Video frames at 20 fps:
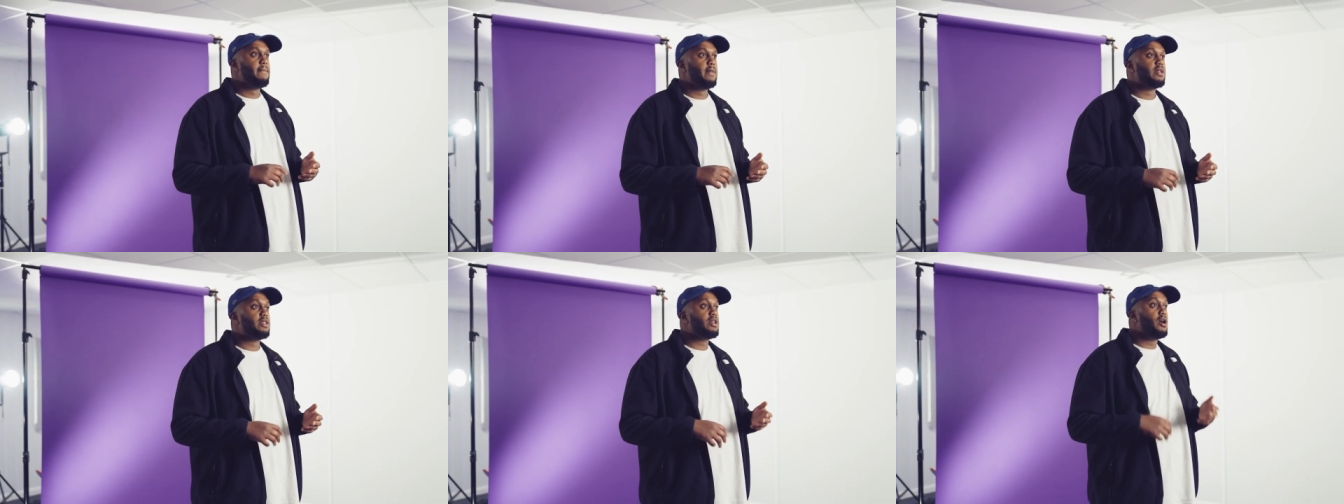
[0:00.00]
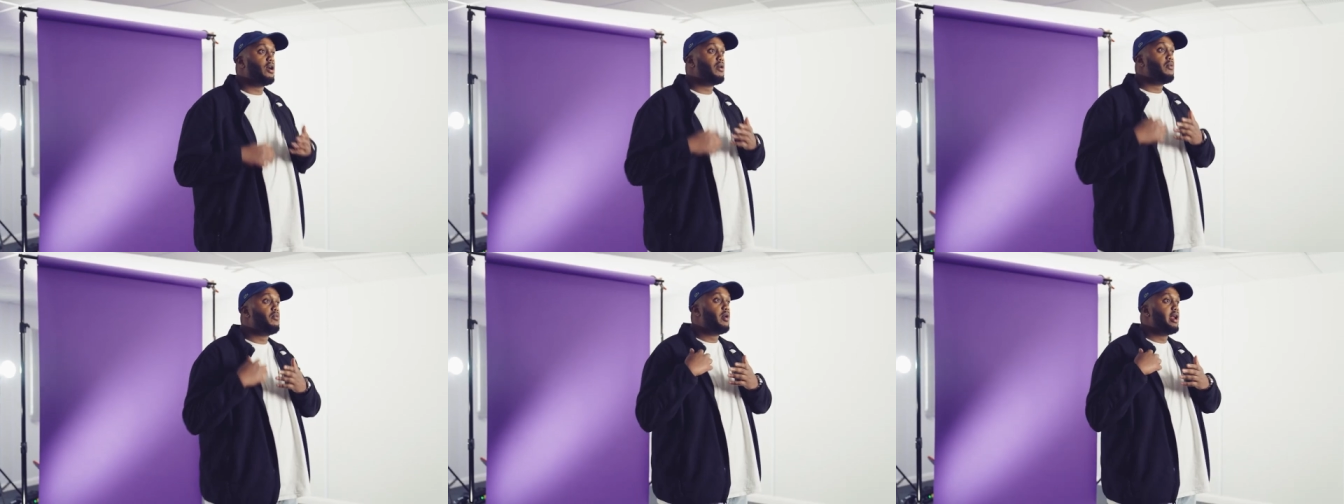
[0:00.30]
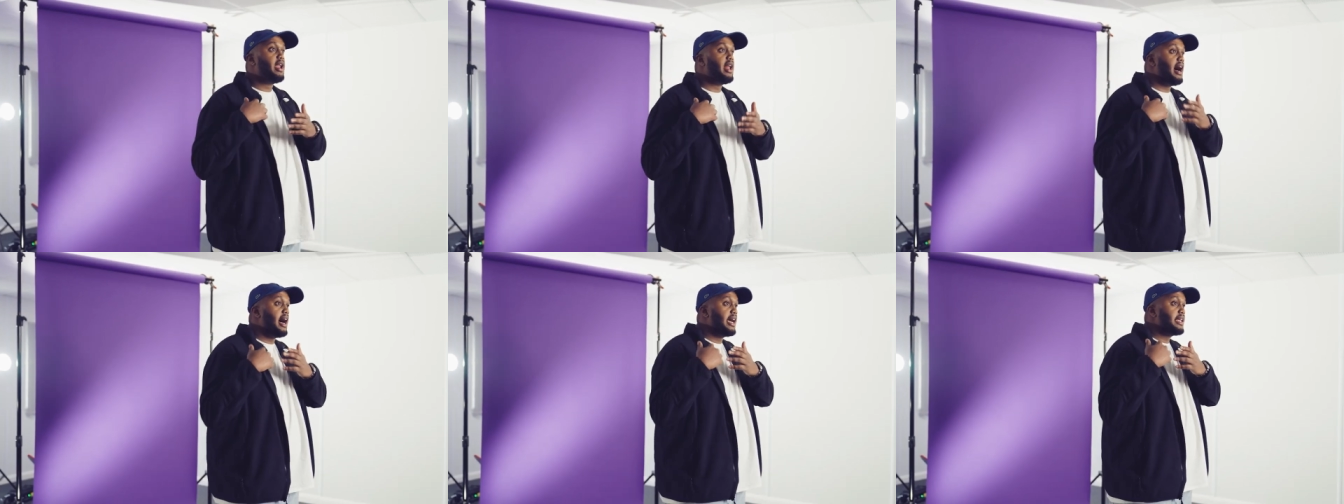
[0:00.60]
So
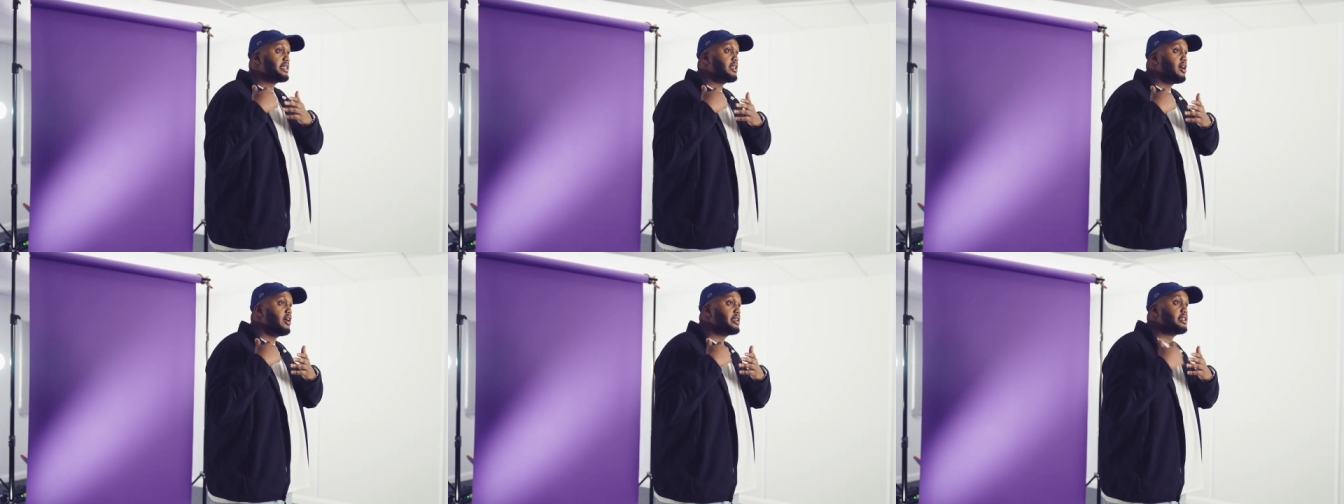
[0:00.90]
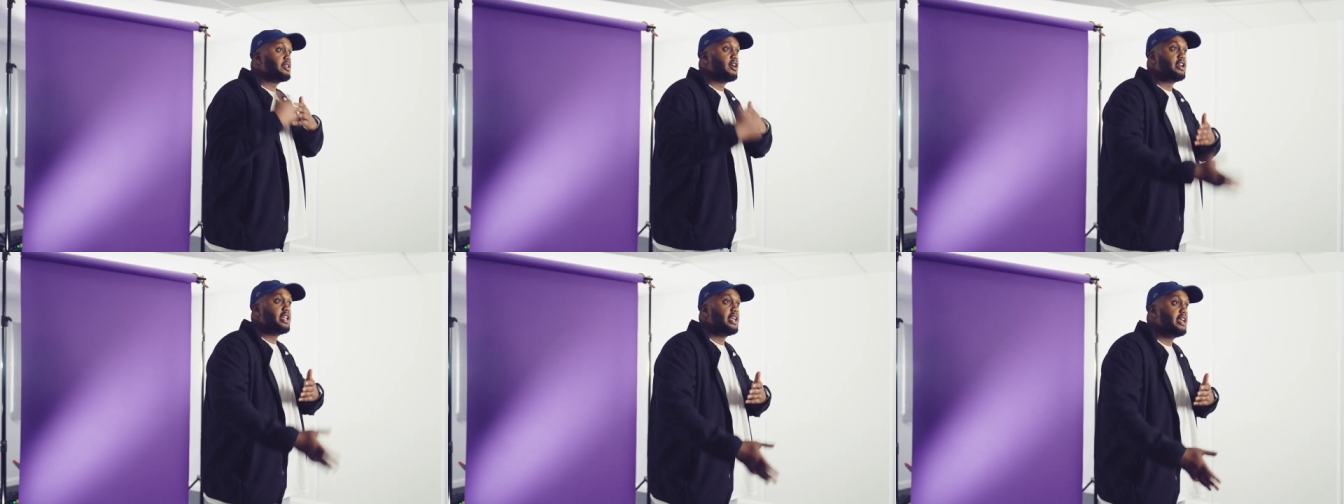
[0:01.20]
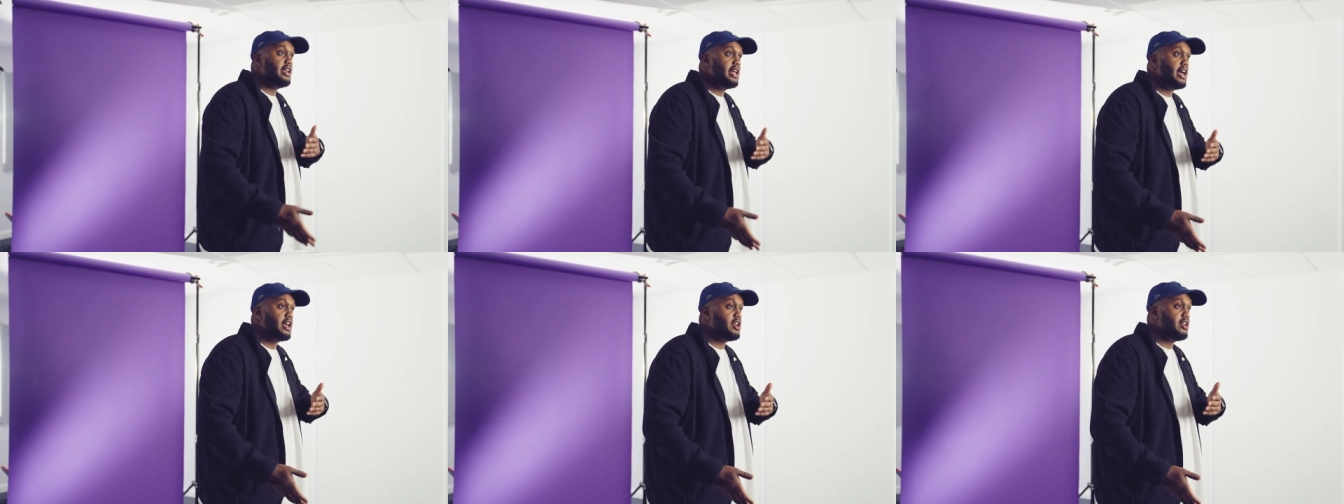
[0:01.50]
when I started
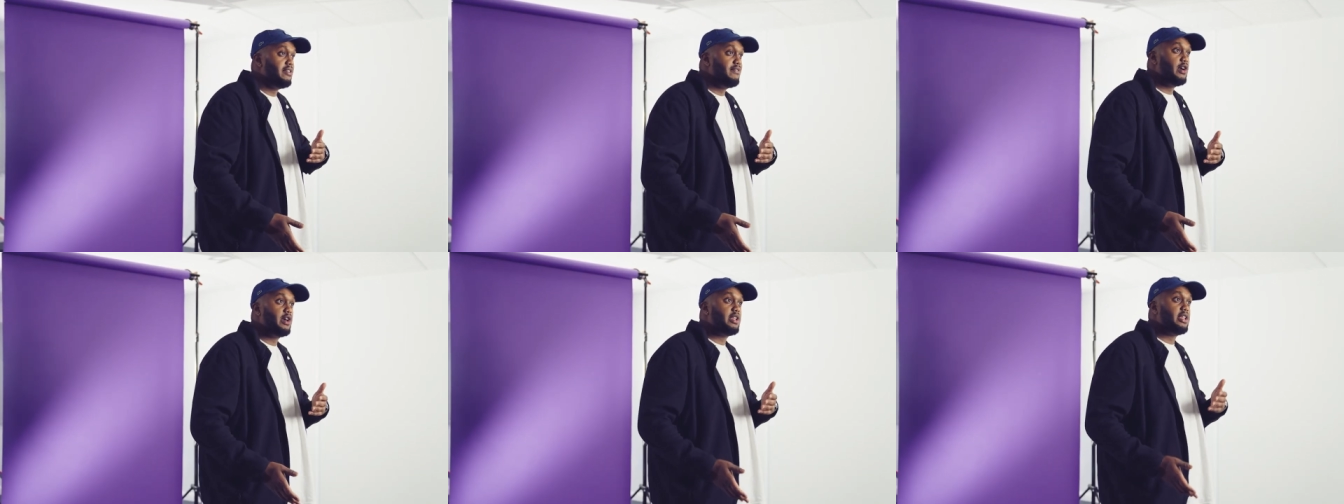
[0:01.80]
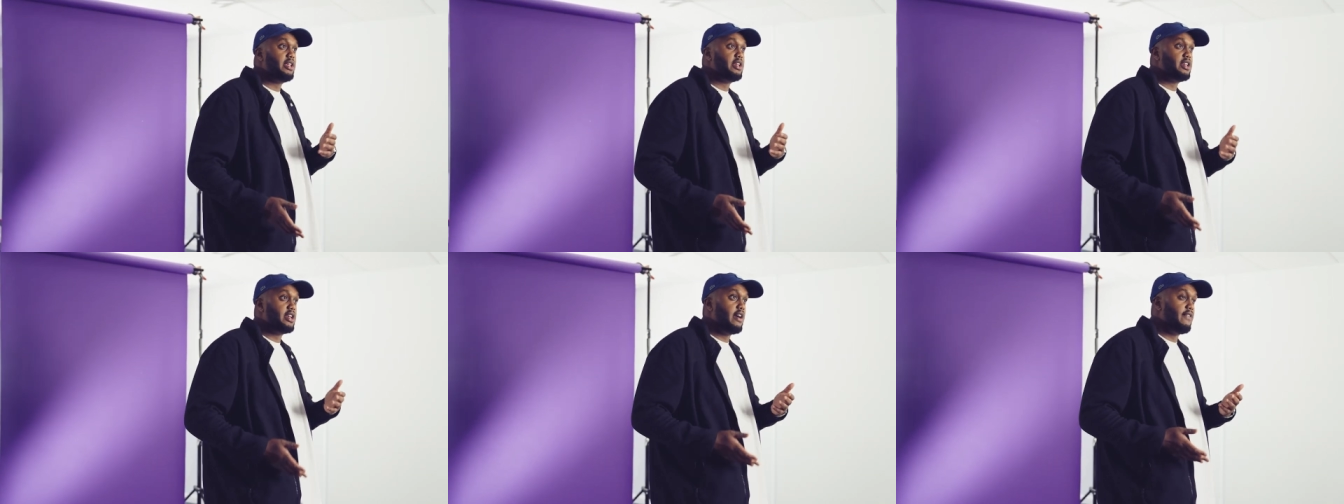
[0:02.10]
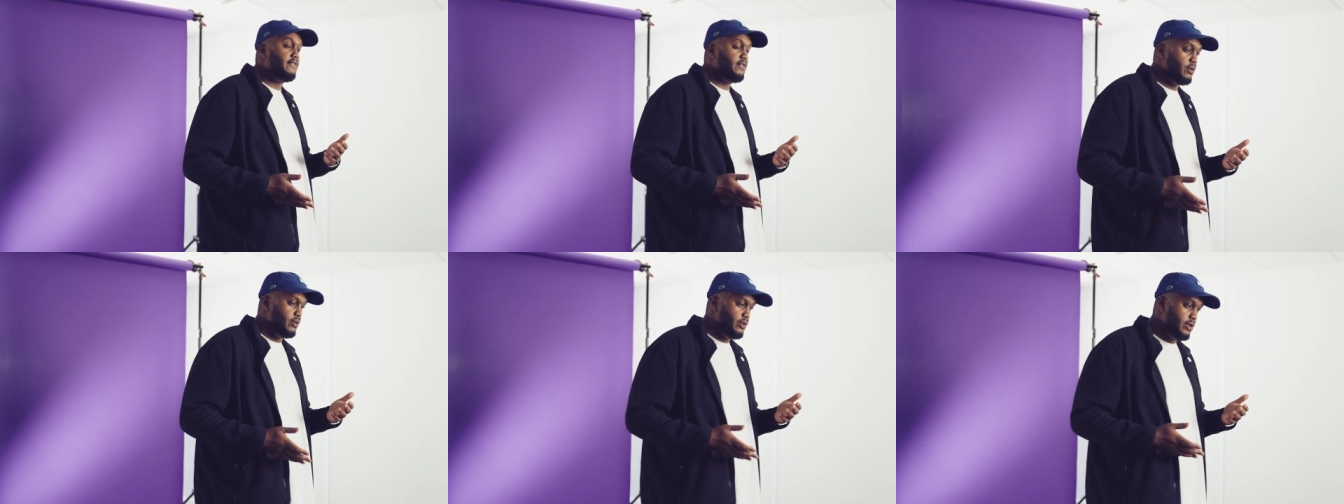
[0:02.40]
studying at University in
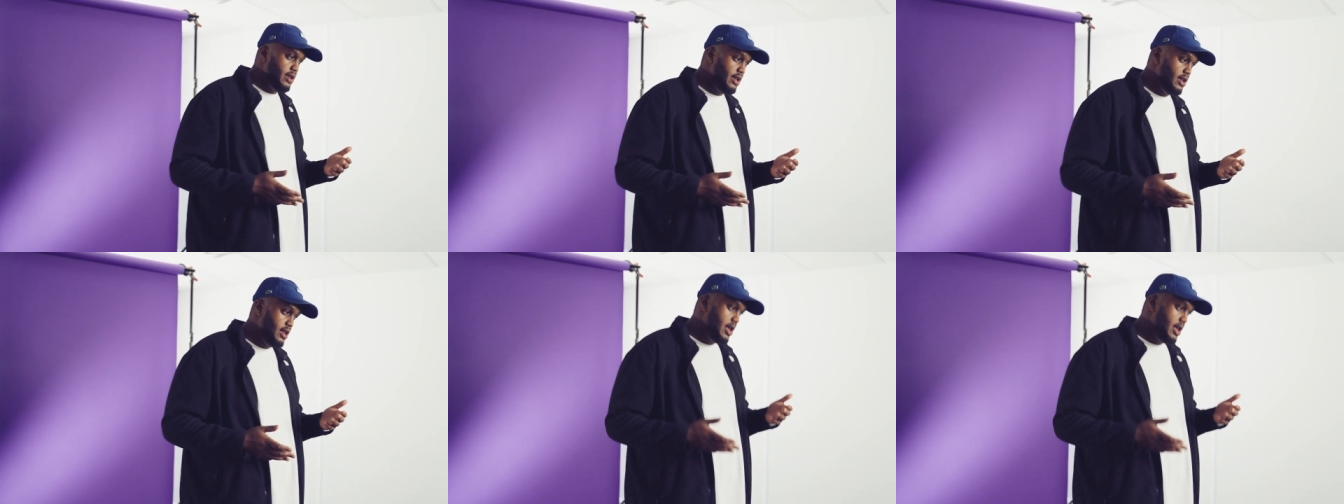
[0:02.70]
Sheffield,